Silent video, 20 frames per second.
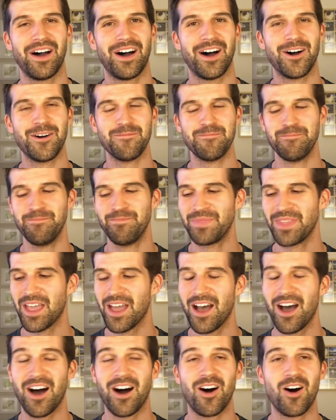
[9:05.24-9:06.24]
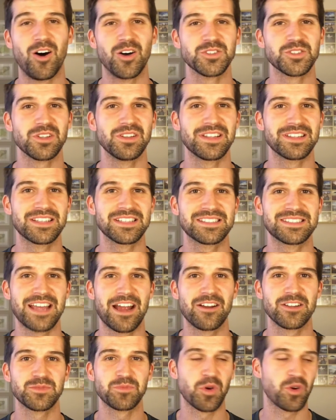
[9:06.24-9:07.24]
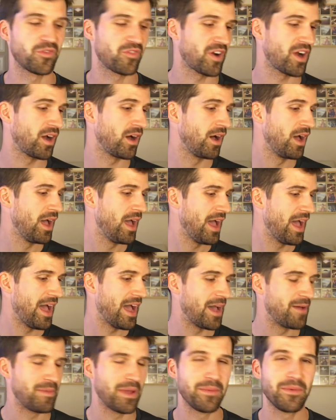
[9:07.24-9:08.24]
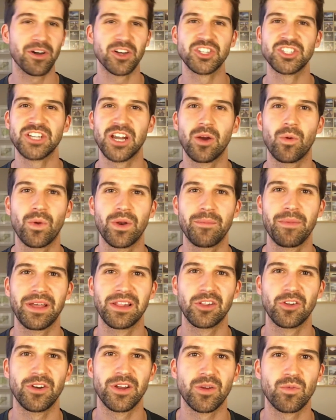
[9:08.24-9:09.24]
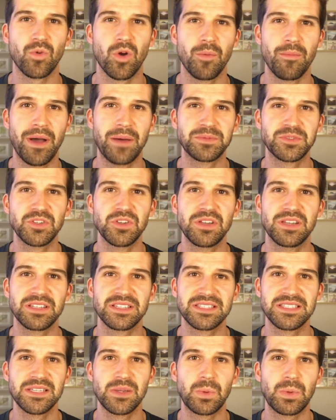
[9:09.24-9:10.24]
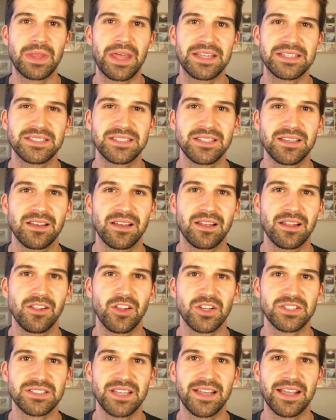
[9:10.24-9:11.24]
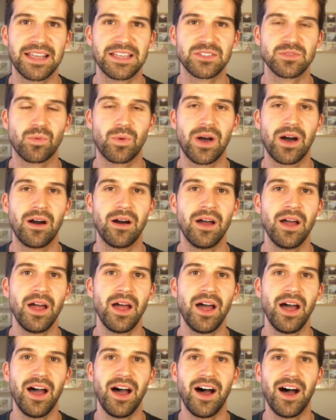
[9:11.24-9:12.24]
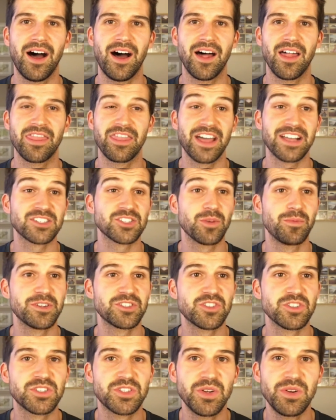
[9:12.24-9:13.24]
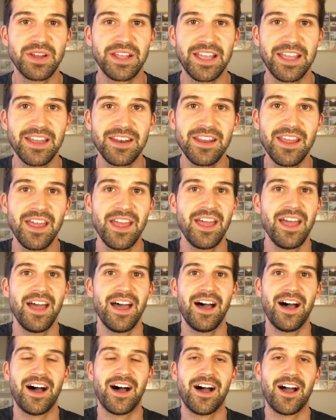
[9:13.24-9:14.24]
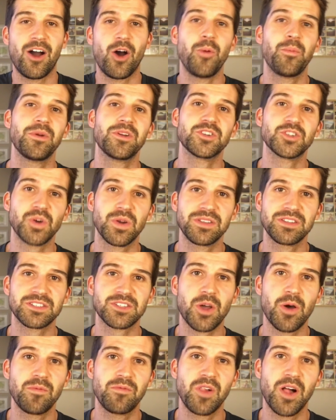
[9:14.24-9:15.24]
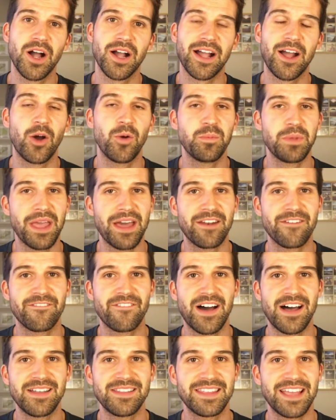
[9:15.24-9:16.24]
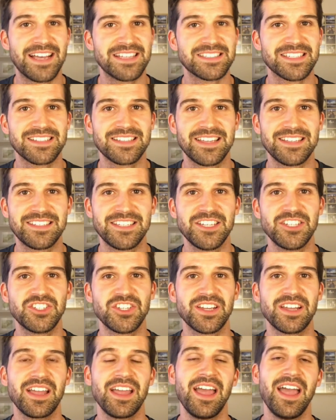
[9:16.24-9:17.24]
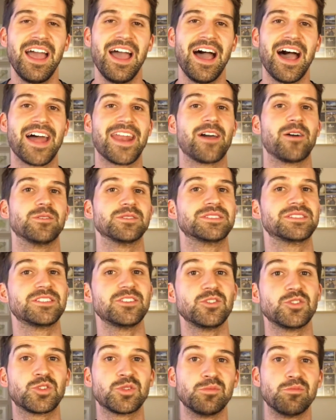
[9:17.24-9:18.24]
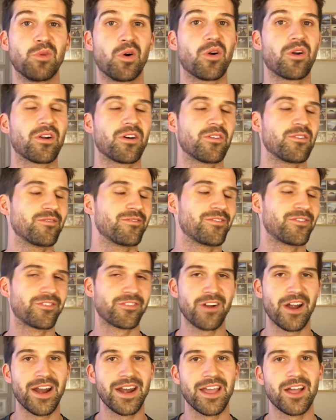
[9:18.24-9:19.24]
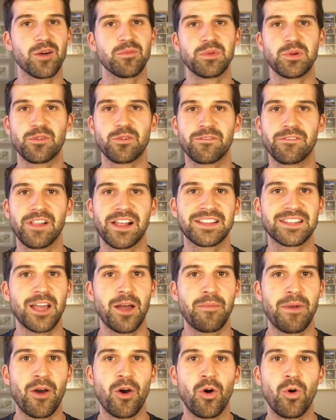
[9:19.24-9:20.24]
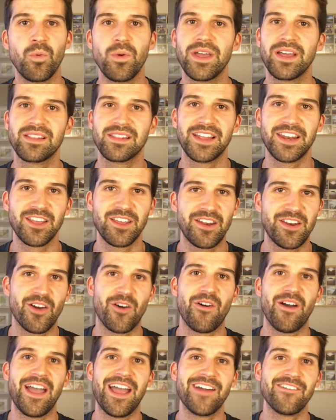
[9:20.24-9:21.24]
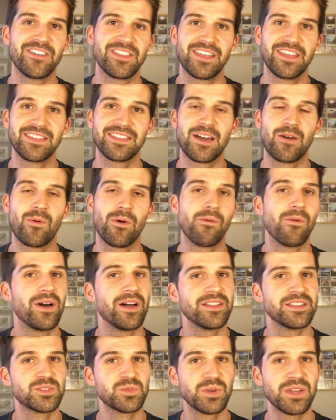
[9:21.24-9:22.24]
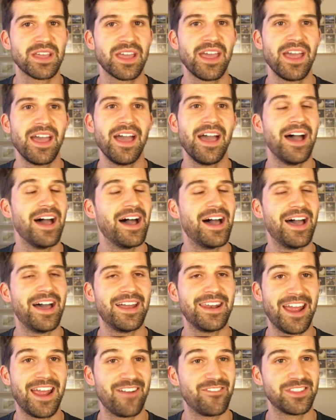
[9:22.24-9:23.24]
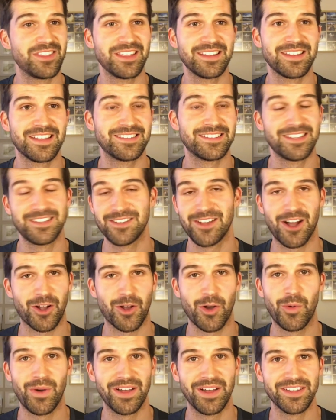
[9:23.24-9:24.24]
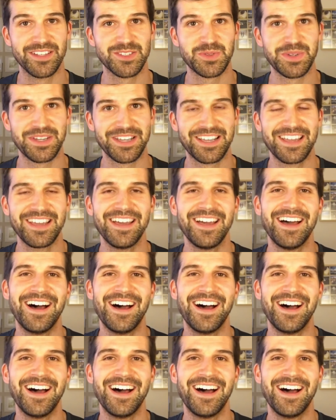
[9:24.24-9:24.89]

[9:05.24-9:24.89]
I'll also link to Sarah's profile, and maybe I'll share one of my learning roadmaps so you can see what it looks like as well. Thanks so much for tuning in. I hope you're enjoying the Scope vlog. I hope you had a fantastic day teaching, and I will see you tomorrow. Friday, I'll be reflecting on my whole week, letting you know everything that went well this week and everything that did not go well this week,